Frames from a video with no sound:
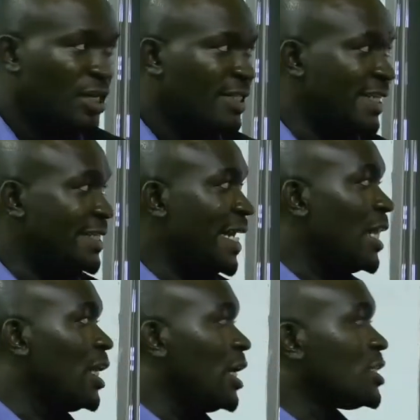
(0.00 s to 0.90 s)
They
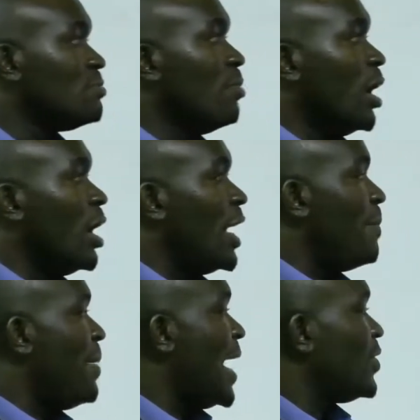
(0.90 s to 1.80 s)
tell us more
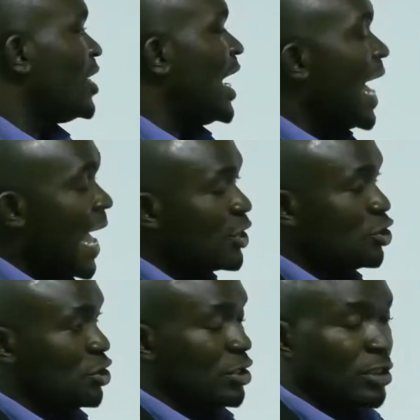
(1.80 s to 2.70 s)
about the
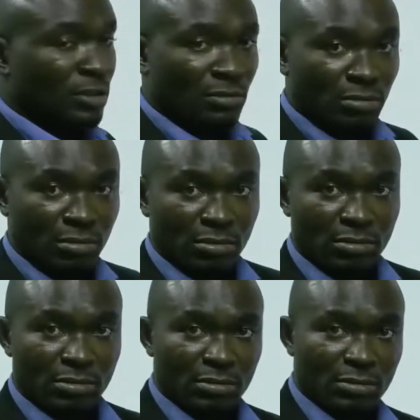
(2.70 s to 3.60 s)
action
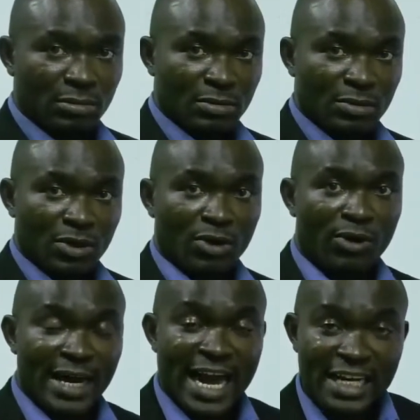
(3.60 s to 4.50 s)
or
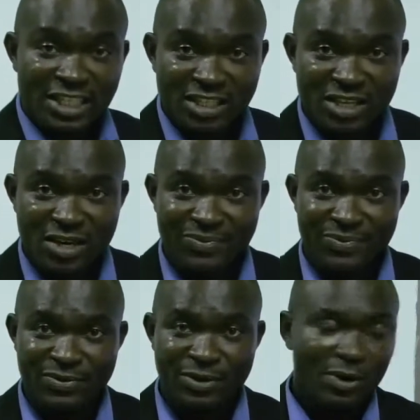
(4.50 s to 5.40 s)
an
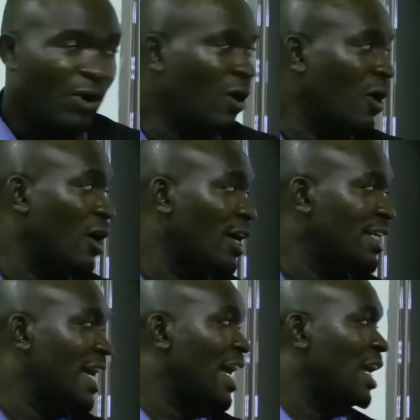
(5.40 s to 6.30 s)
adjective or
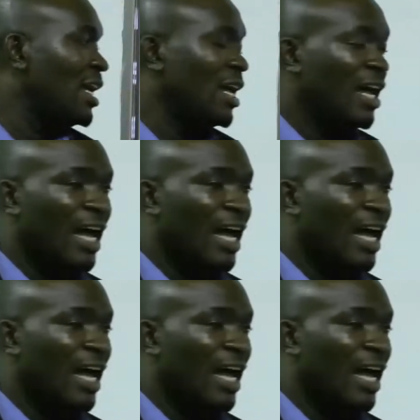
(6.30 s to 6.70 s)
other